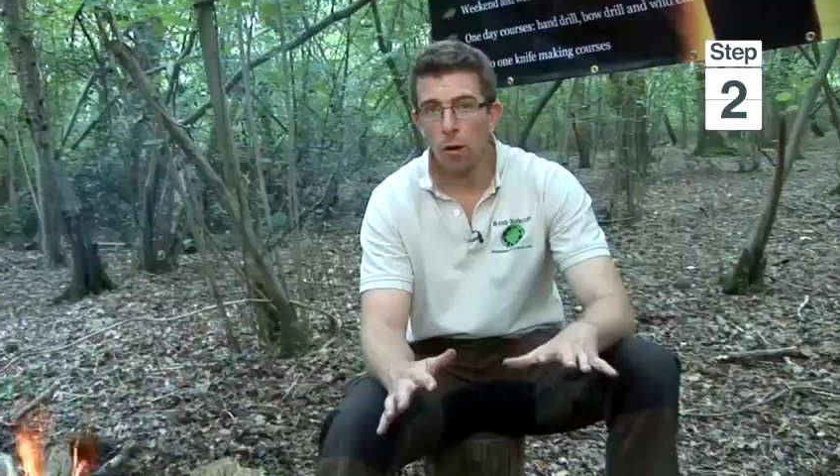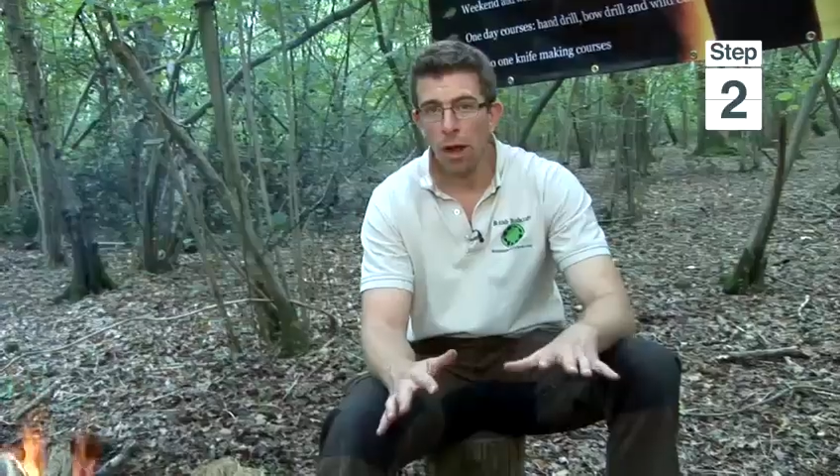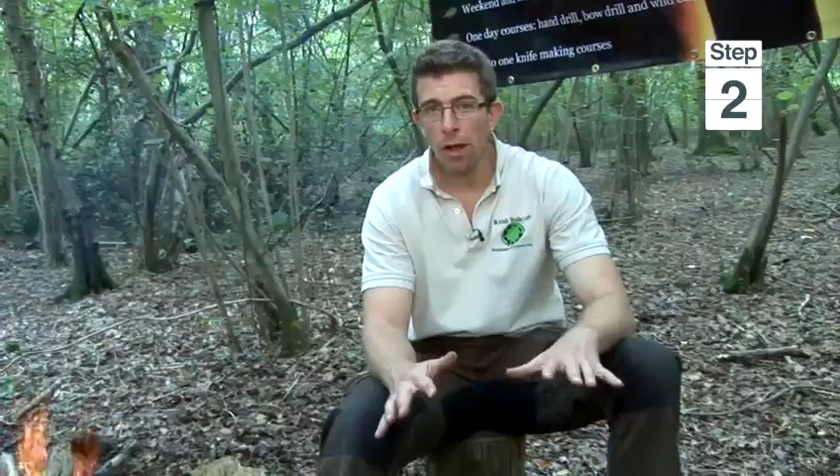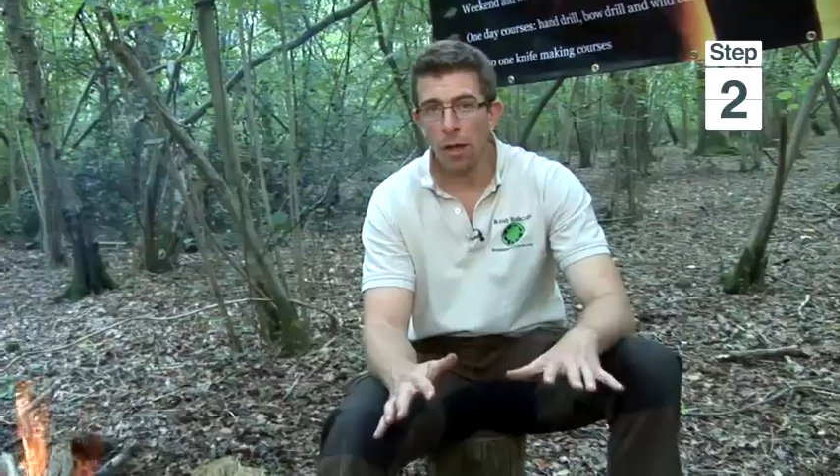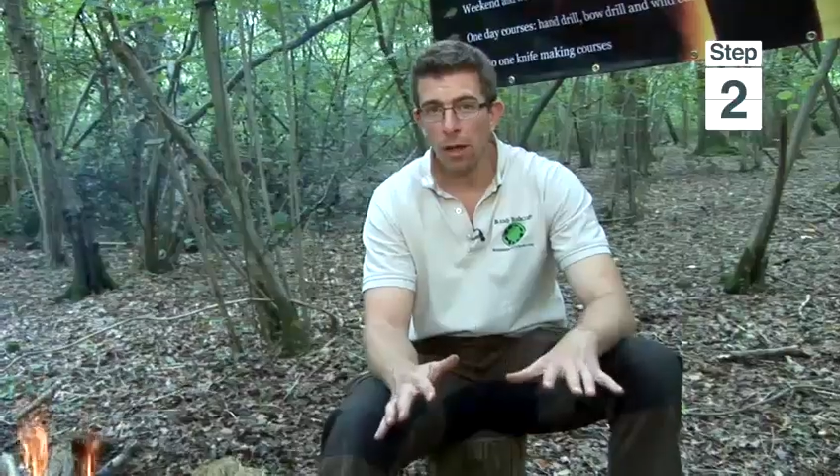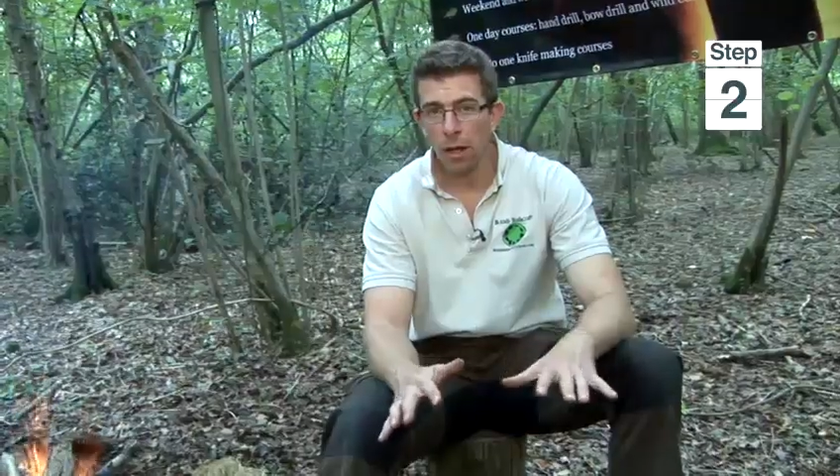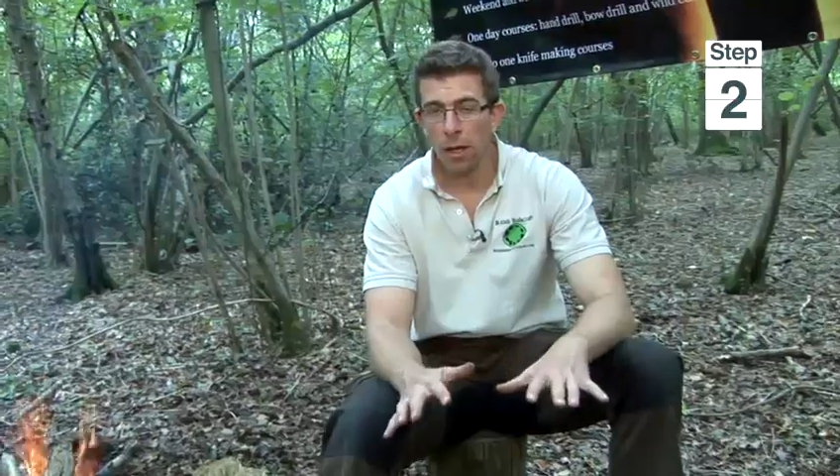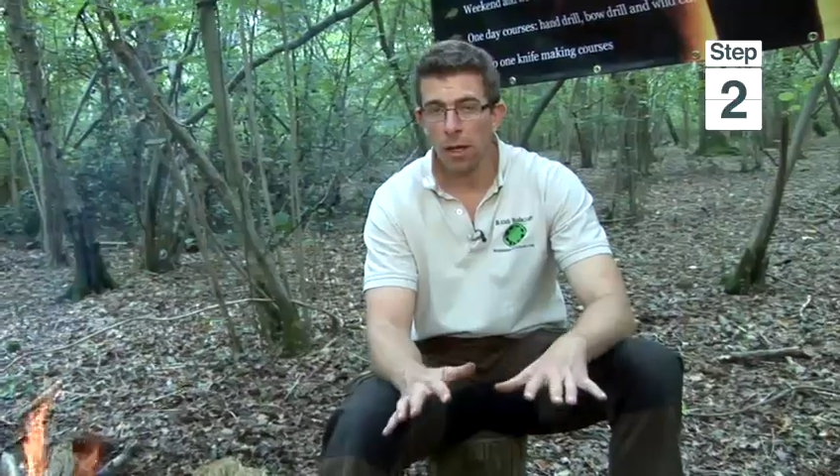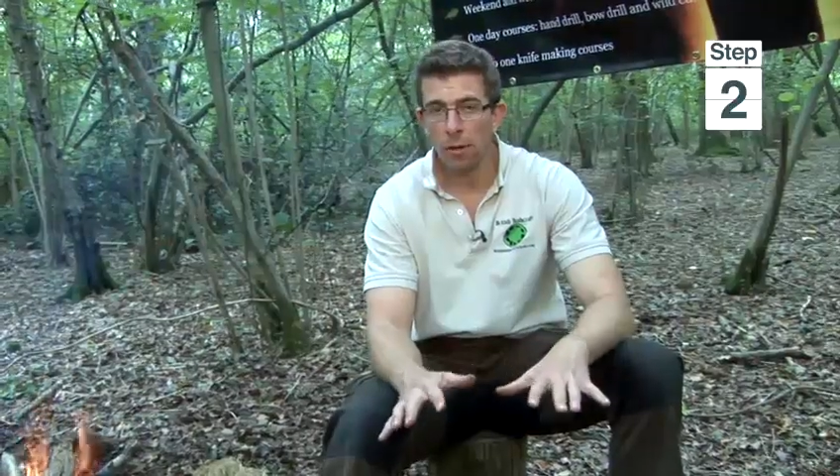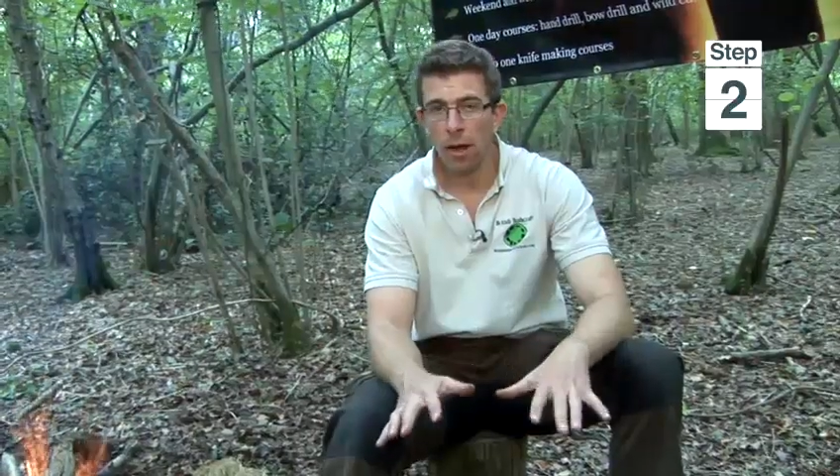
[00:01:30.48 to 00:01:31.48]

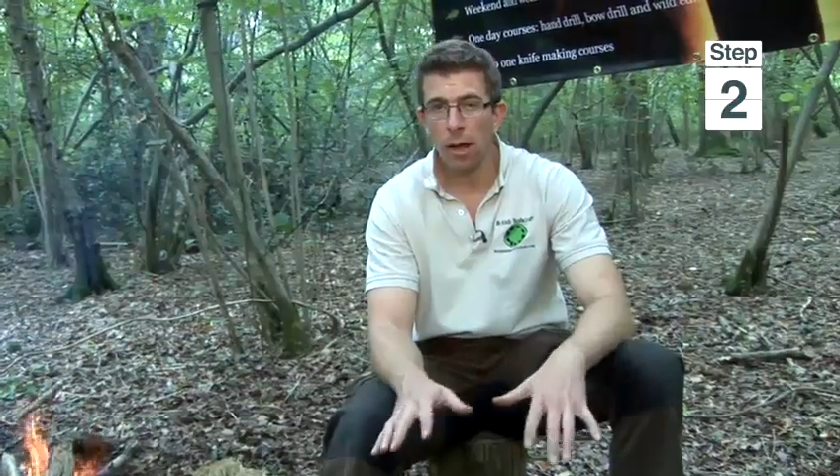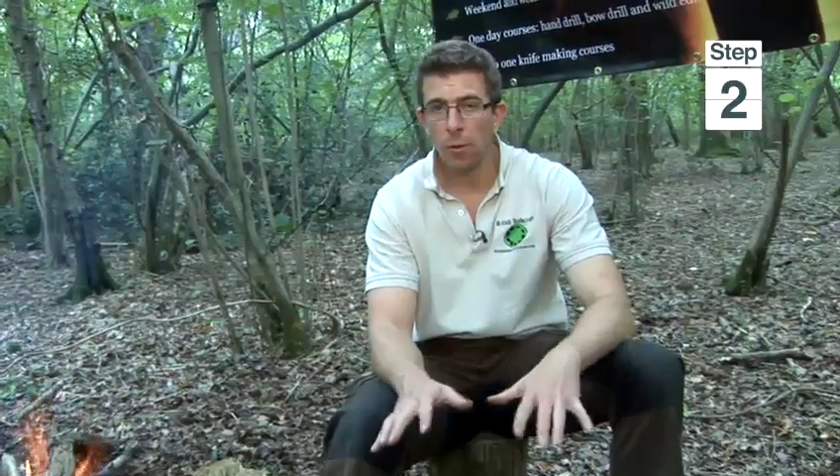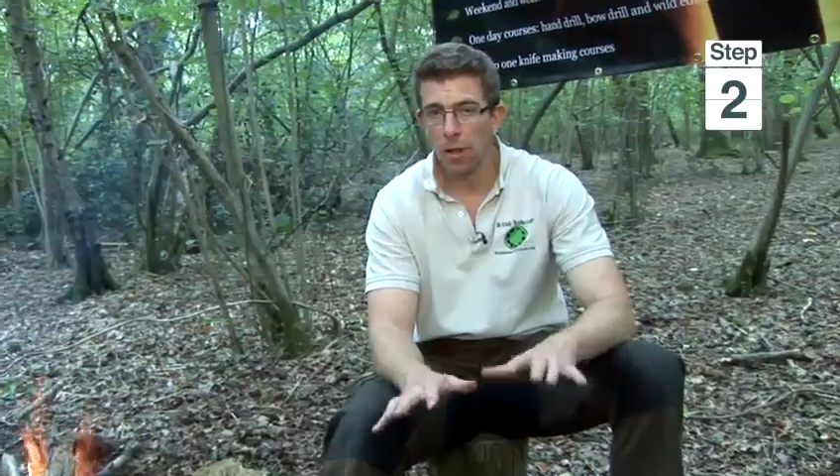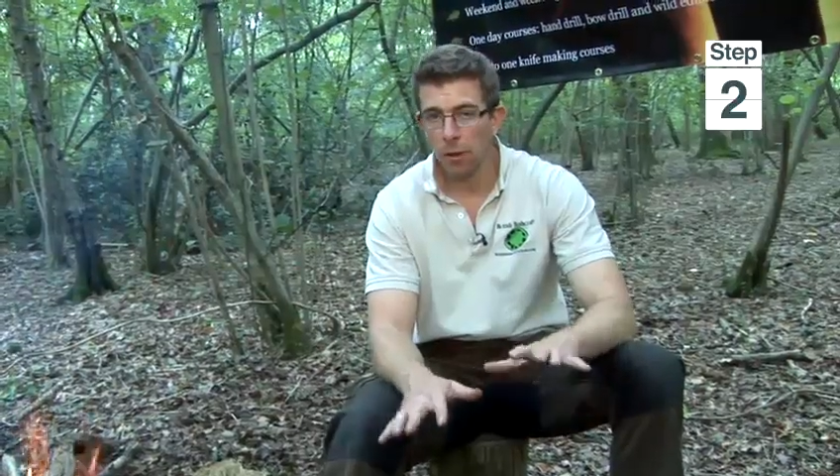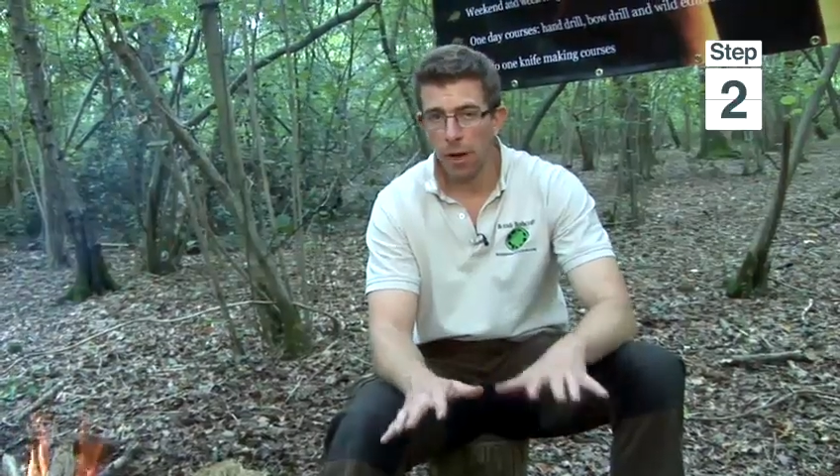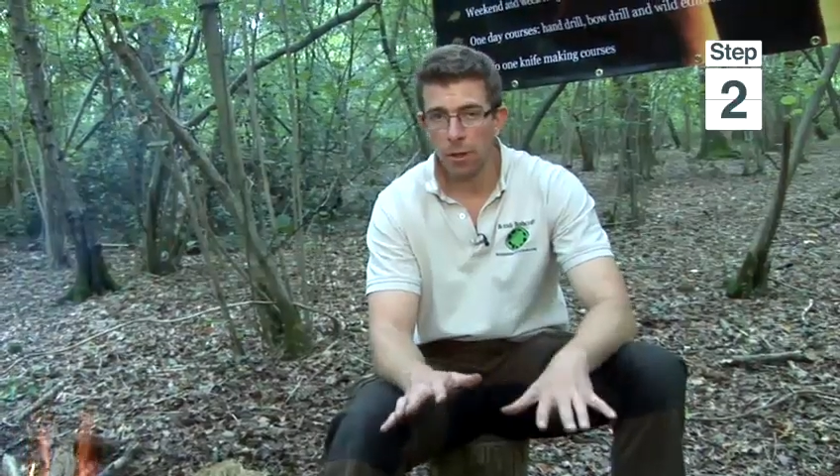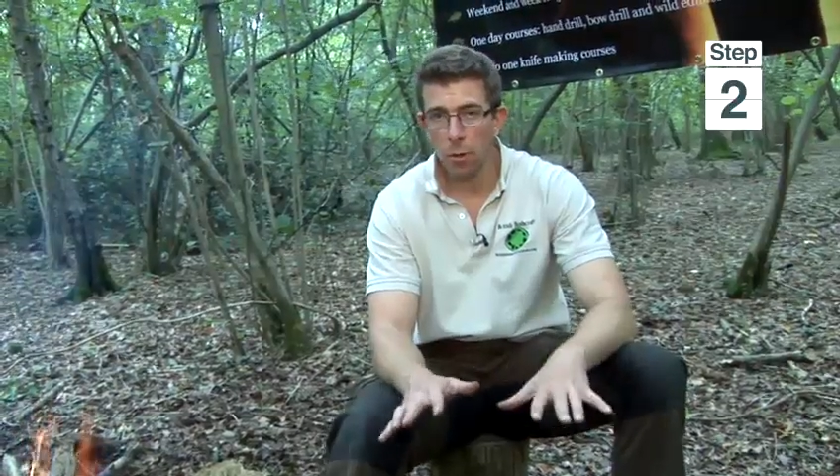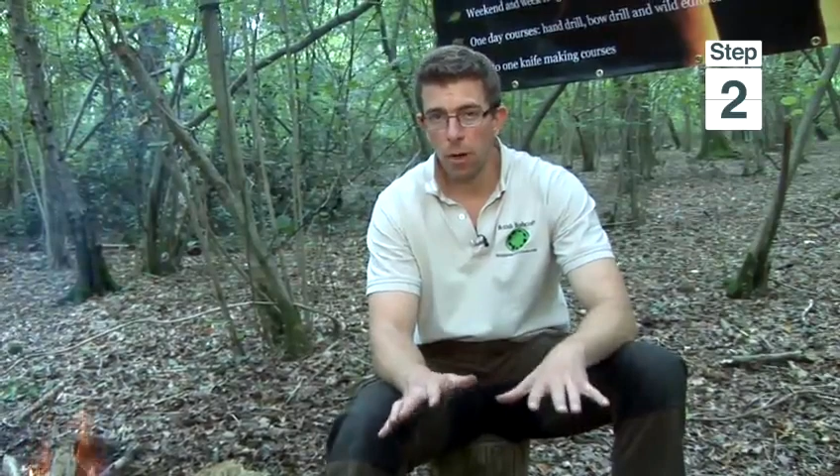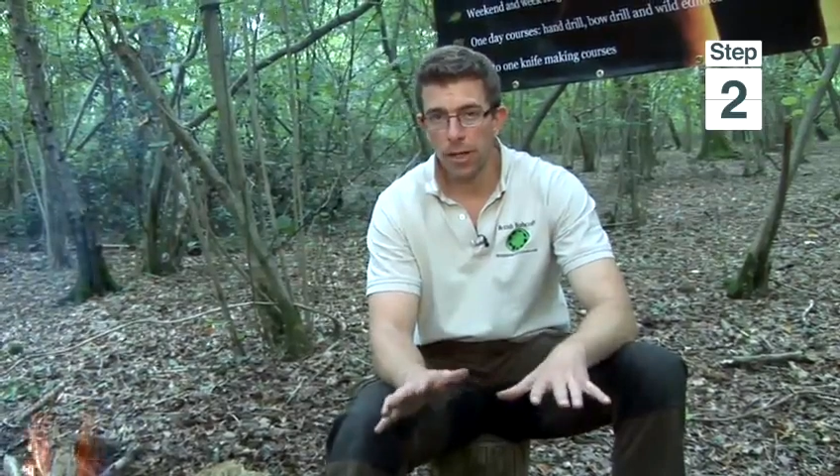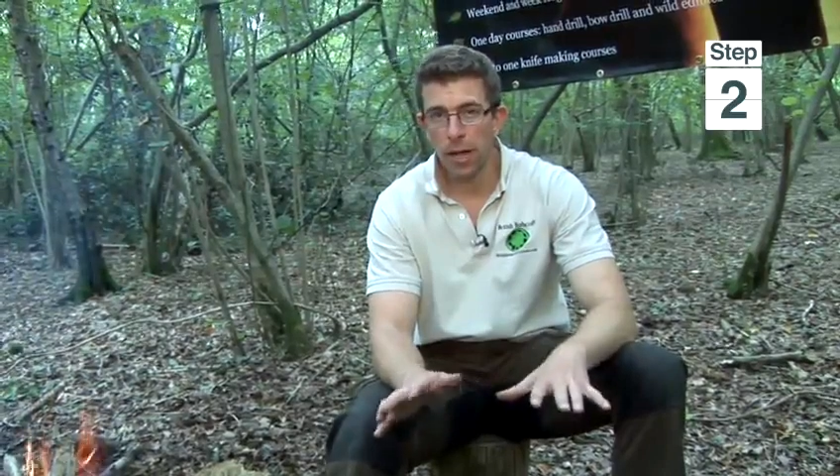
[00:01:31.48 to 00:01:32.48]
lying ground where the ground's
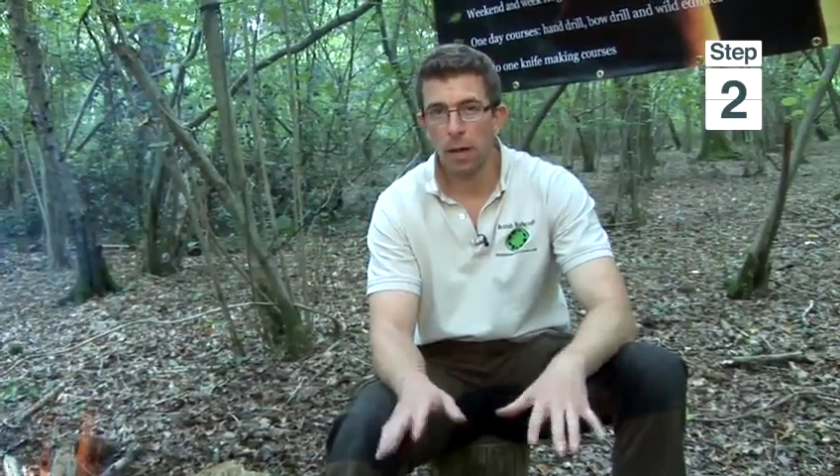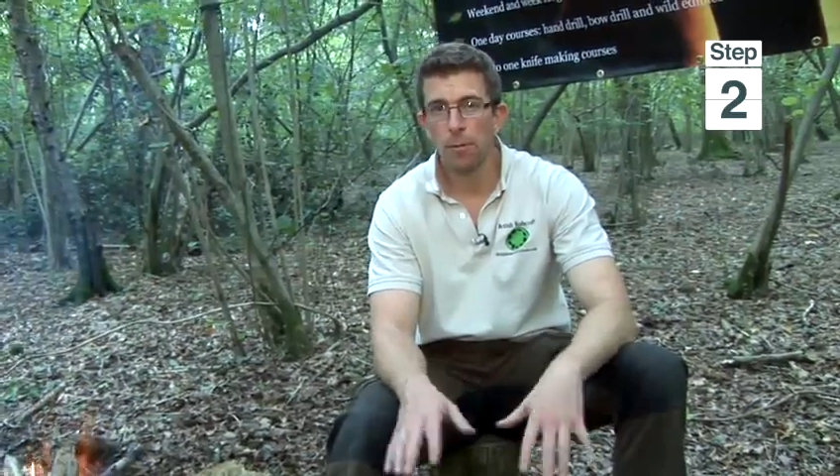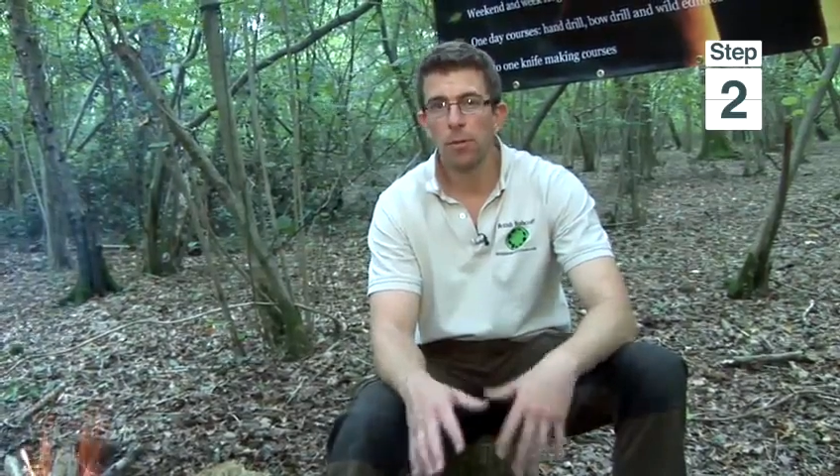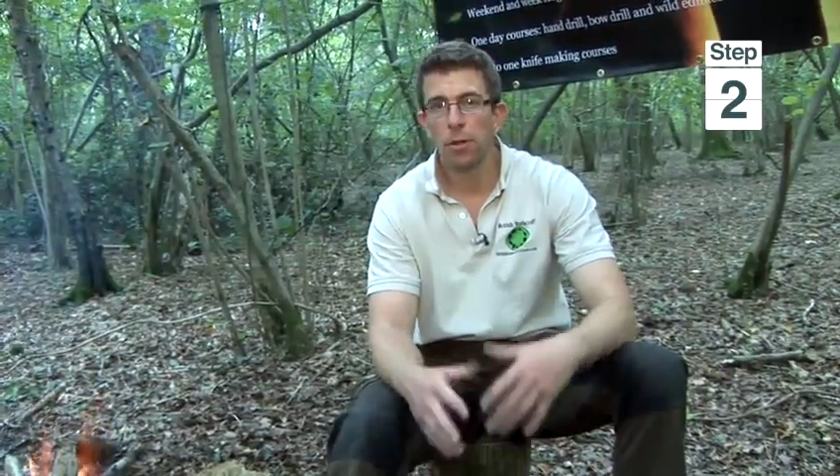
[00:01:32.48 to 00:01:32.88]
quite damp.